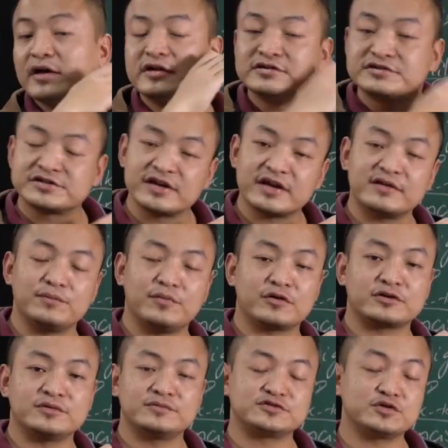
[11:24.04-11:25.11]
and 3 at the
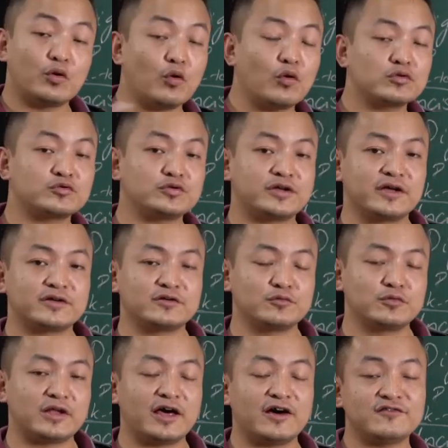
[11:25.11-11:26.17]
bottom. So all together
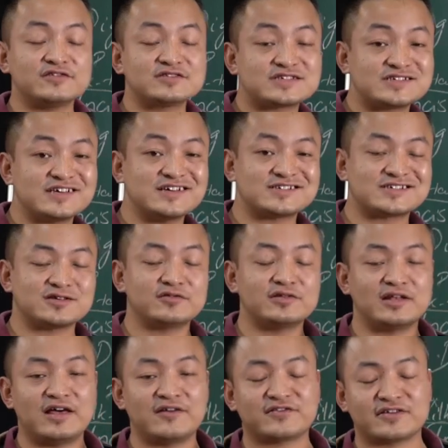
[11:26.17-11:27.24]
we'll have 6 on the
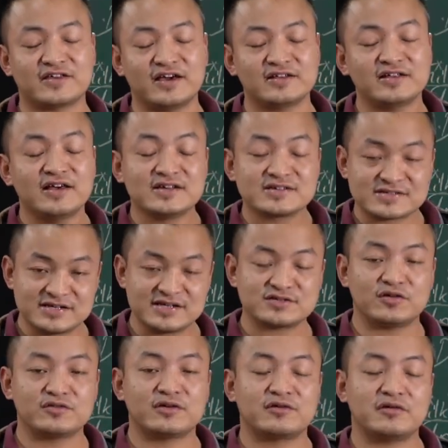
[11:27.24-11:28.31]
left side, 6
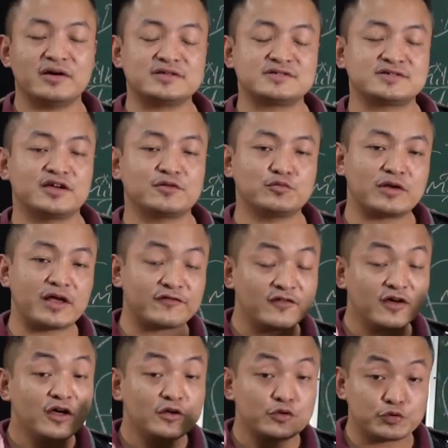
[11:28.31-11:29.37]
on the right side will have
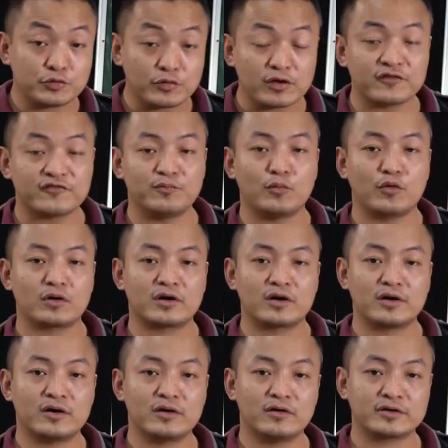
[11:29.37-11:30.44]
12 molar,
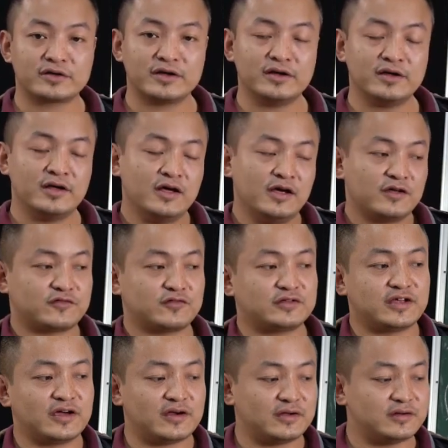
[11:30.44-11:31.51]
okay? So
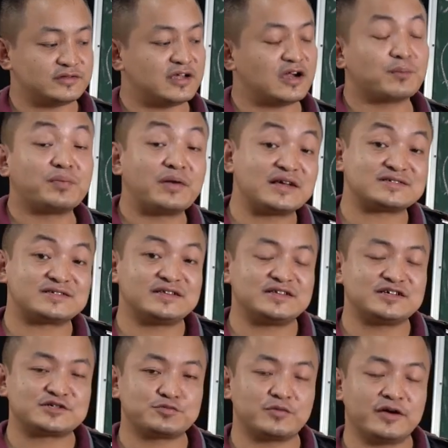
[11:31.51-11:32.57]
they are placed in
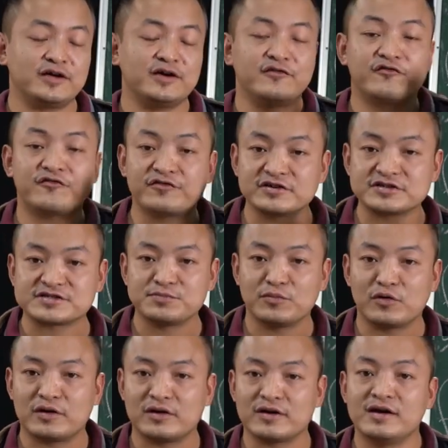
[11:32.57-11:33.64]
this way. First
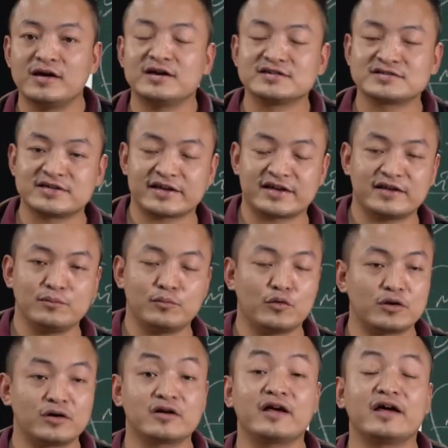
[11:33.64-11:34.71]
molar, second
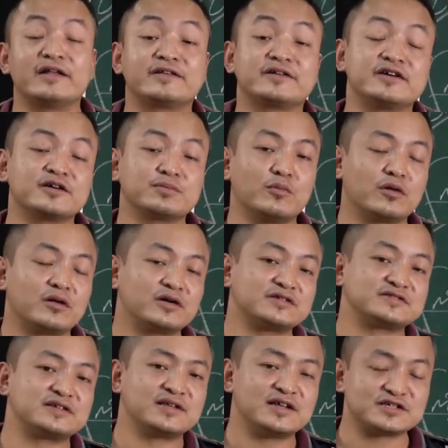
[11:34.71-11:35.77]
molar, and third molar
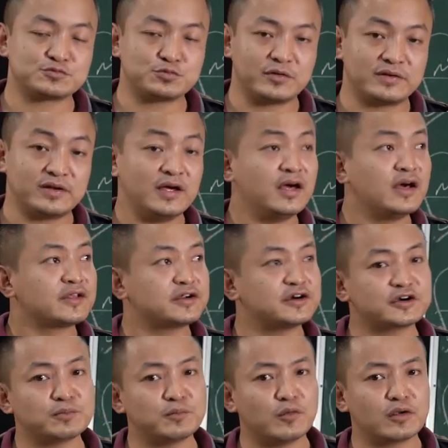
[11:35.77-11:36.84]
is the last one.
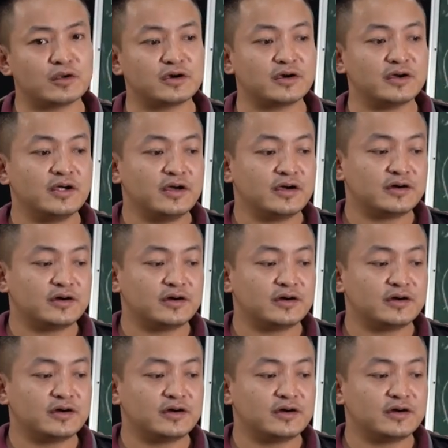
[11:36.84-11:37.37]
Third molar